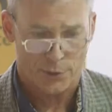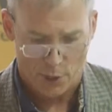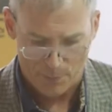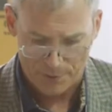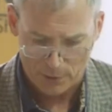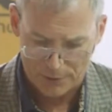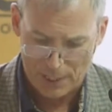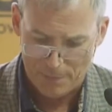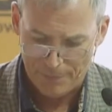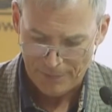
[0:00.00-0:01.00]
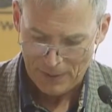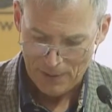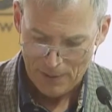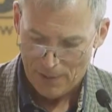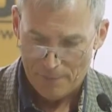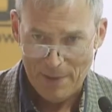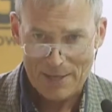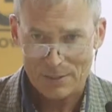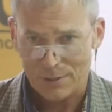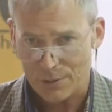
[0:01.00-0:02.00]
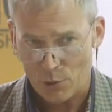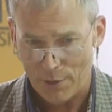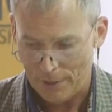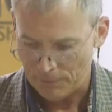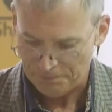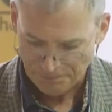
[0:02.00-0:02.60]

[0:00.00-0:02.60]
compost heap. Back to the soil.